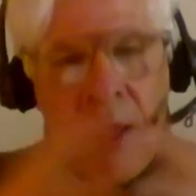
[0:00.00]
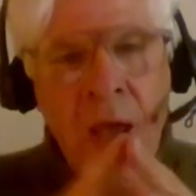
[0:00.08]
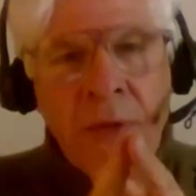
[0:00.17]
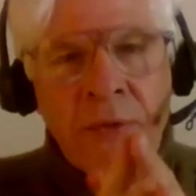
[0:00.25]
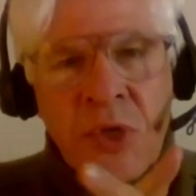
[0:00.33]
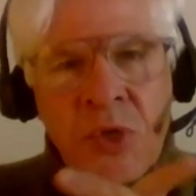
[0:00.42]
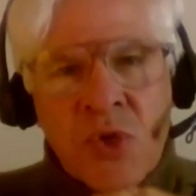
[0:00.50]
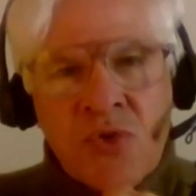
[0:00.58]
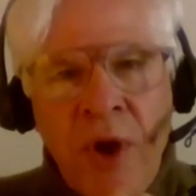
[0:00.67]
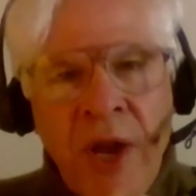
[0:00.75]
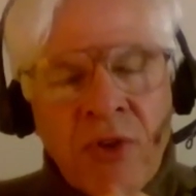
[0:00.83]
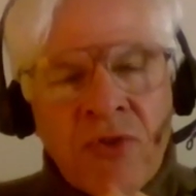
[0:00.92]
had this
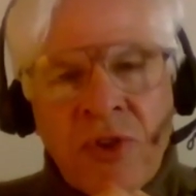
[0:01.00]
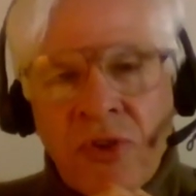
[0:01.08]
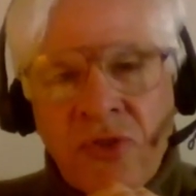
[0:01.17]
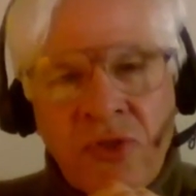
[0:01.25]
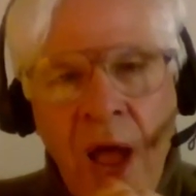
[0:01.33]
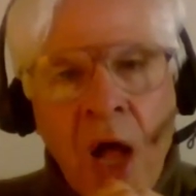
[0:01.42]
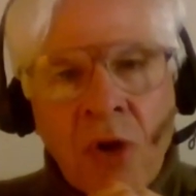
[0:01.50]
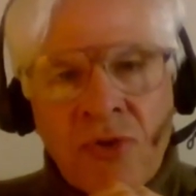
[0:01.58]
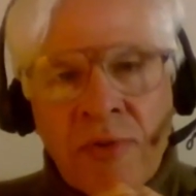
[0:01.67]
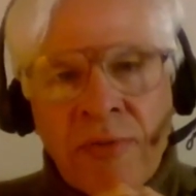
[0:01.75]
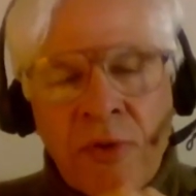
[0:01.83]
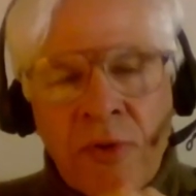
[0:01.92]
strange
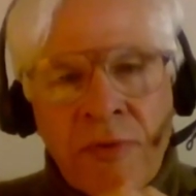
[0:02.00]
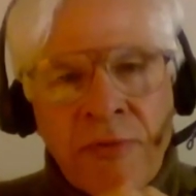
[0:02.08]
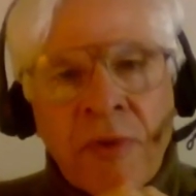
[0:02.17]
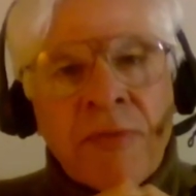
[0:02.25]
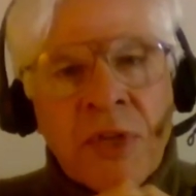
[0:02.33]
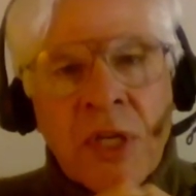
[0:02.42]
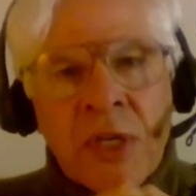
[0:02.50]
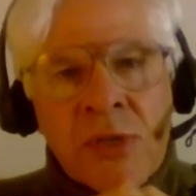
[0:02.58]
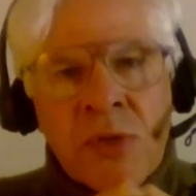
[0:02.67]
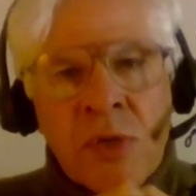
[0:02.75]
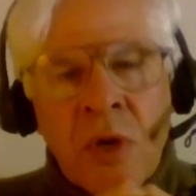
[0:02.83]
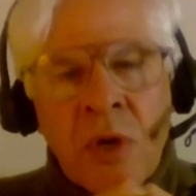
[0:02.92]
nostalgia for the
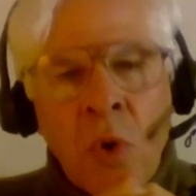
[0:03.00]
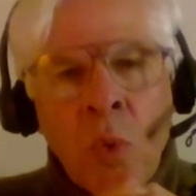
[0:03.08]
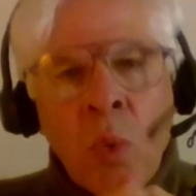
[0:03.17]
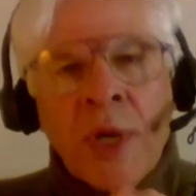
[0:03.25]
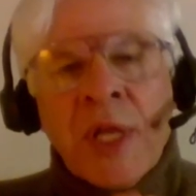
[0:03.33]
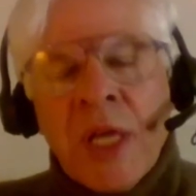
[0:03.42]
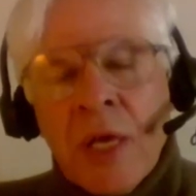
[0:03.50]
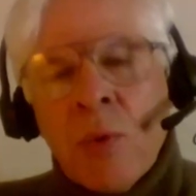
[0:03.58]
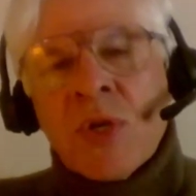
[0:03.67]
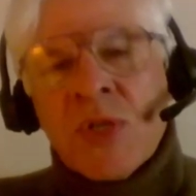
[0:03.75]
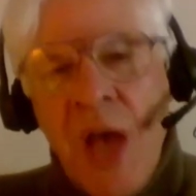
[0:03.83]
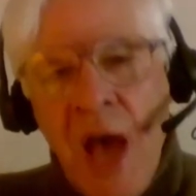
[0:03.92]
50s when he
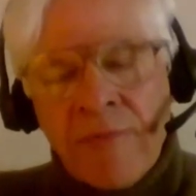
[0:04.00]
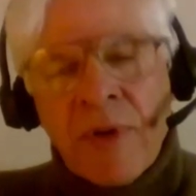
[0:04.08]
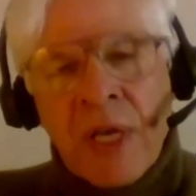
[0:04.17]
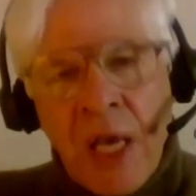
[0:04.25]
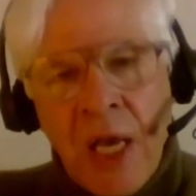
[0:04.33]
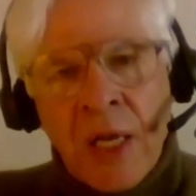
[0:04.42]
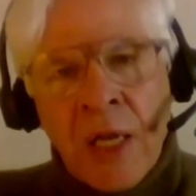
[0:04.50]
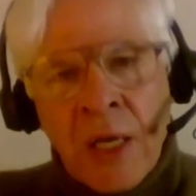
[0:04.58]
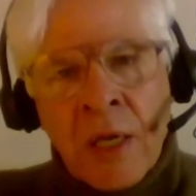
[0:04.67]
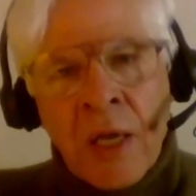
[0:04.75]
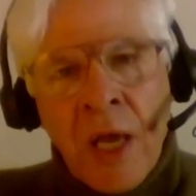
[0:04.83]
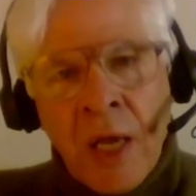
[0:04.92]
was
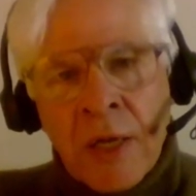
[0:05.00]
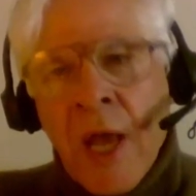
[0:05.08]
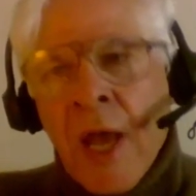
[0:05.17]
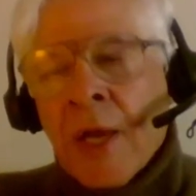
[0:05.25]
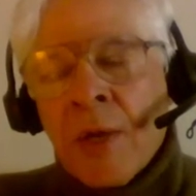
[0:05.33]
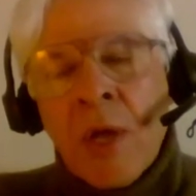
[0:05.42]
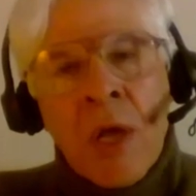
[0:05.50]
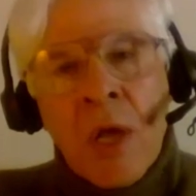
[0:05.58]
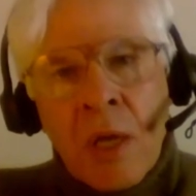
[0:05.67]
advocating and